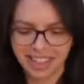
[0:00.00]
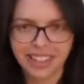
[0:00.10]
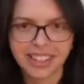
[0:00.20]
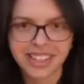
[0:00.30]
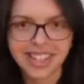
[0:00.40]

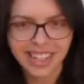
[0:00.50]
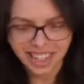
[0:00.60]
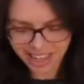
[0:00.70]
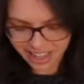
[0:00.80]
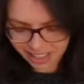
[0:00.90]
Good.
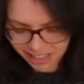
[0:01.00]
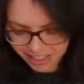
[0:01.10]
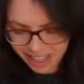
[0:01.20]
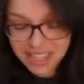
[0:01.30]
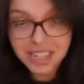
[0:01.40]

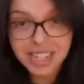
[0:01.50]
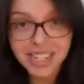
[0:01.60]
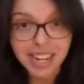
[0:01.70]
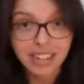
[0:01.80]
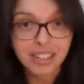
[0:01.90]
So
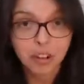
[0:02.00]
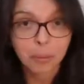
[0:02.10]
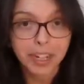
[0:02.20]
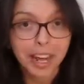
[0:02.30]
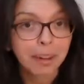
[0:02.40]
just
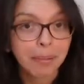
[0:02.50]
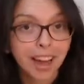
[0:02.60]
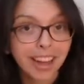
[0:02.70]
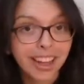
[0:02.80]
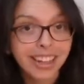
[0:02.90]
drop your name
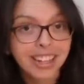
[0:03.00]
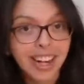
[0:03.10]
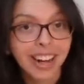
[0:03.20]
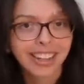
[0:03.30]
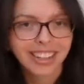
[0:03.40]
in the
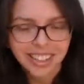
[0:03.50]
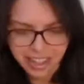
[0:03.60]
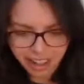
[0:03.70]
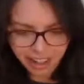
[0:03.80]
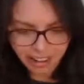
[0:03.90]
chat
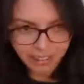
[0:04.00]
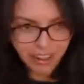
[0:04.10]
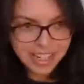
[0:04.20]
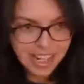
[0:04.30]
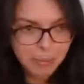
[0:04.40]
for
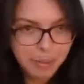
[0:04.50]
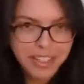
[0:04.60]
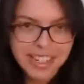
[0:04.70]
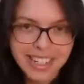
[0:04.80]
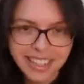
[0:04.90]
us. That'd
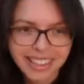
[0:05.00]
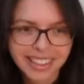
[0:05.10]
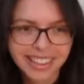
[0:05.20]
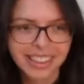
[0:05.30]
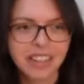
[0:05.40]
be good.
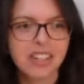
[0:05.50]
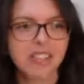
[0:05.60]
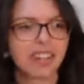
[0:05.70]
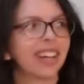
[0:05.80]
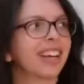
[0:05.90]
I just
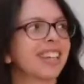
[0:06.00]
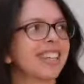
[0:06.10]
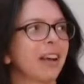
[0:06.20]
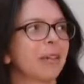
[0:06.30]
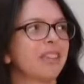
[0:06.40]
realised,
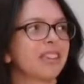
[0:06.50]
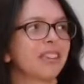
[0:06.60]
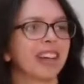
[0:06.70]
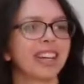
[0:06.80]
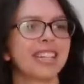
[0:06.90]
we've just
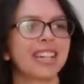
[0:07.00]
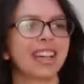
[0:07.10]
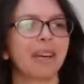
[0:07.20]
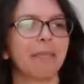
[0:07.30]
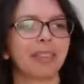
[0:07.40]
realised
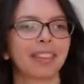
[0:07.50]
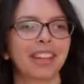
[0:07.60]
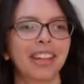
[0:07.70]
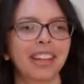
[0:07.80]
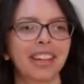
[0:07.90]
the
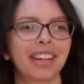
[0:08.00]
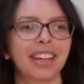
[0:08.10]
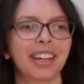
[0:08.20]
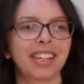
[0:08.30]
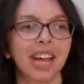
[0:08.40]

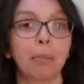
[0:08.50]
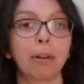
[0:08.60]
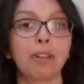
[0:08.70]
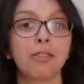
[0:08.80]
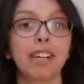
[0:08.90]

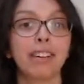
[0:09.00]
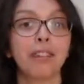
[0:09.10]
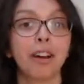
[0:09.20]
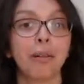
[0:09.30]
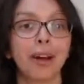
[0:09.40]
tablet's really
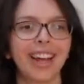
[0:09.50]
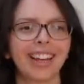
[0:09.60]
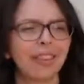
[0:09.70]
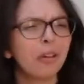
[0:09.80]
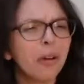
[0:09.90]
far away.
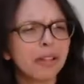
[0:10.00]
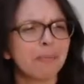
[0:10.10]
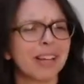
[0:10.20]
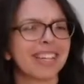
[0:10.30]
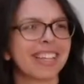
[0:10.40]
I thought I was
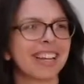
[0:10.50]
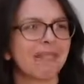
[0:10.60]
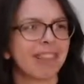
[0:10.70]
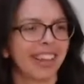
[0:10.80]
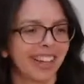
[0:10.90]
missing
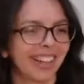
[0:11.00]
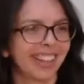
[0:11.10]
something.